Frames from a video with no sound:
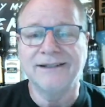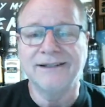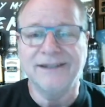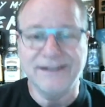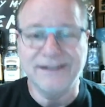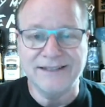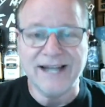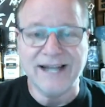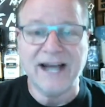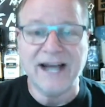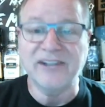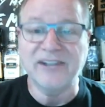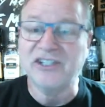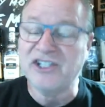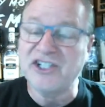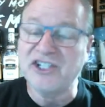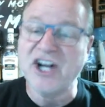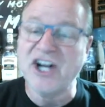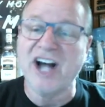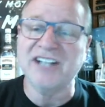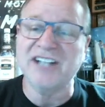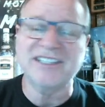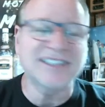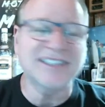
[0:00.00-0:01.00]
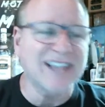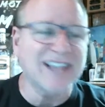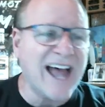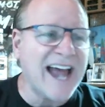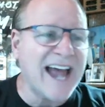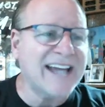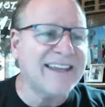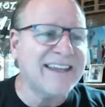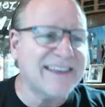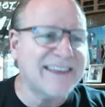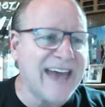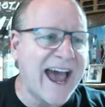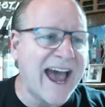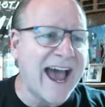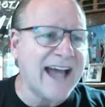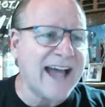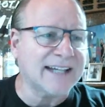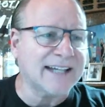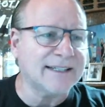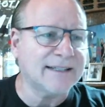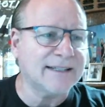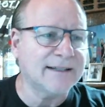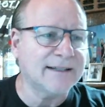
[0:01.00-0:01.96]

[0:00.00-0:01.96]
He sounded just like that.